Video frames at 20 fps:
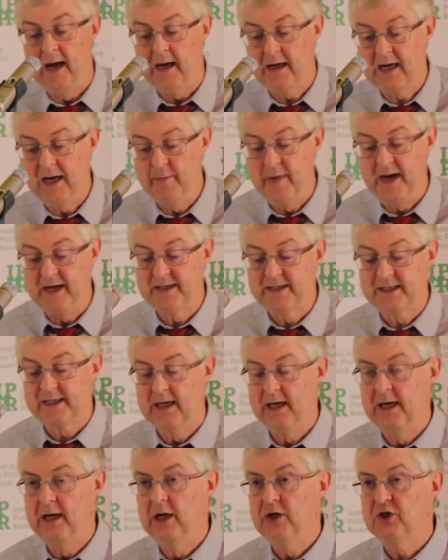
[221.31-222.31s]
commit
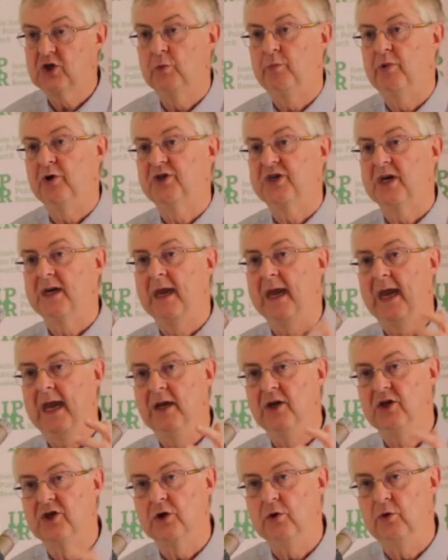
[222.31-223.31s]
to putting
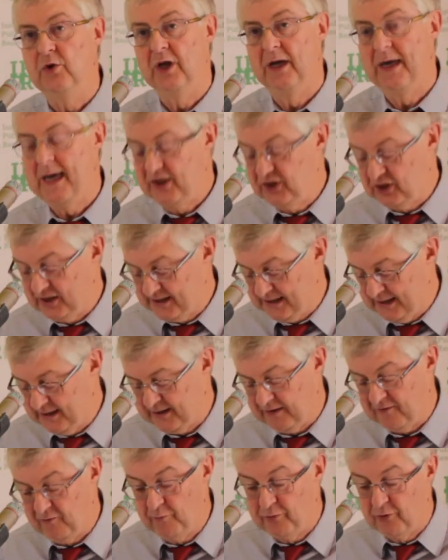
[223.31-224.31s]
into the
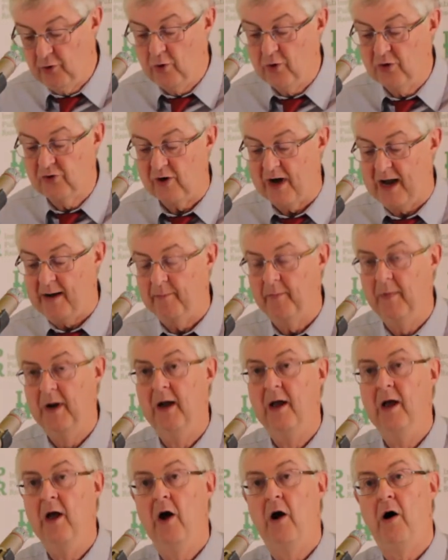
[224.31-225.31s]
legislative programme
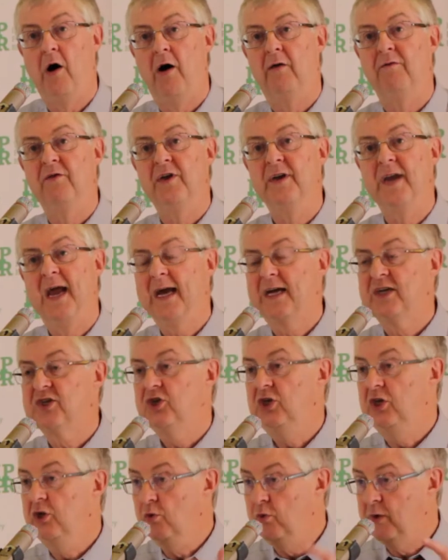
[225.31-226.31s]
of the
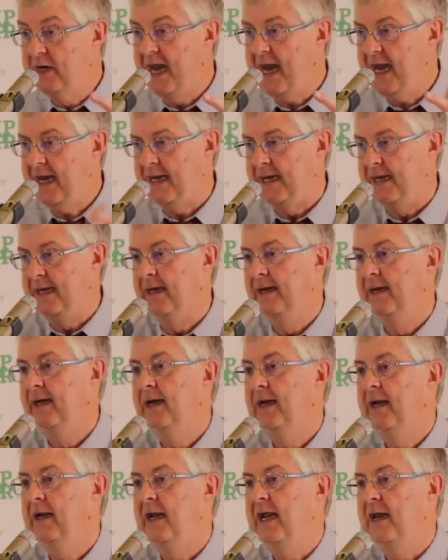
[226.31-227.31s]
next UK
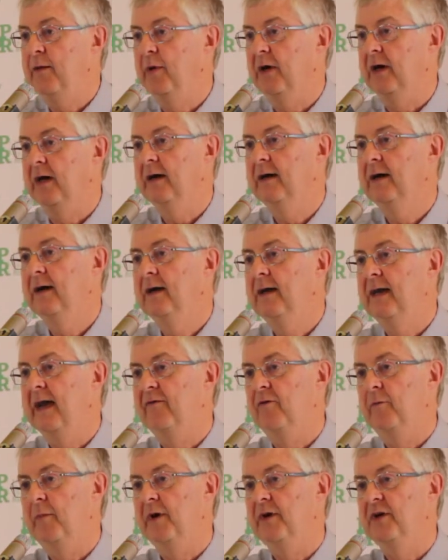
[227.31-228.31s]
Labour
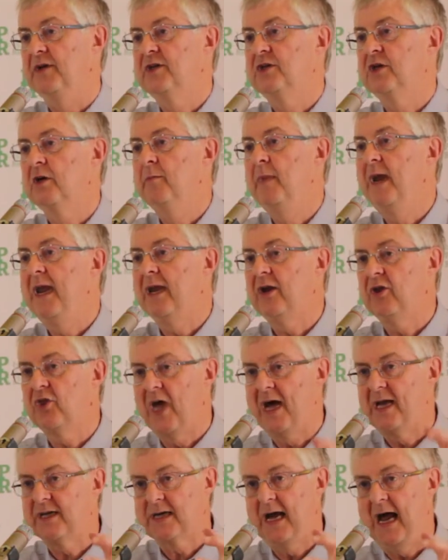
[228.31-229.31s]
government, to make
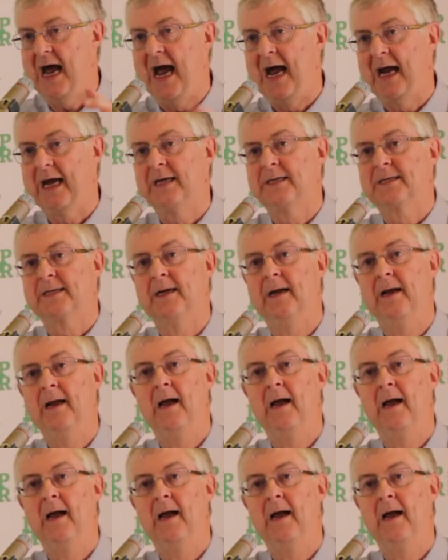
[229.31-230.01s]
that act